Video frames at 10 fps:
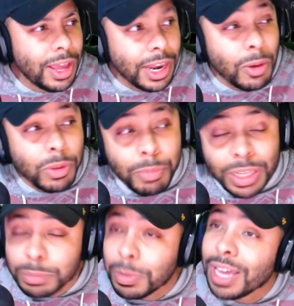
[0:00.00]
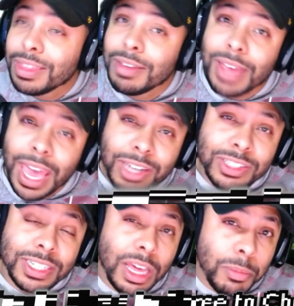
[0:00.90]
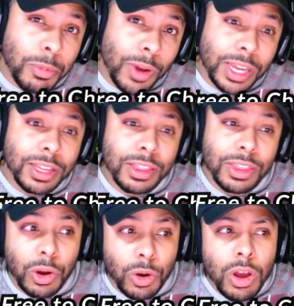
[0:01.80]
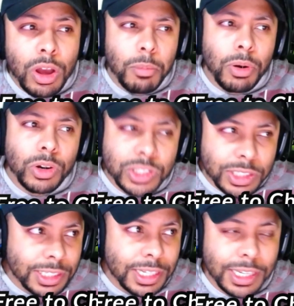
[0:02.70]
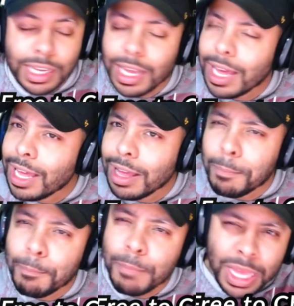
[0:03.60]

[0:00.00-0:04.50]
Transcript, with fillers: Now with Best Buy, they've actually upgraded their purchasing um,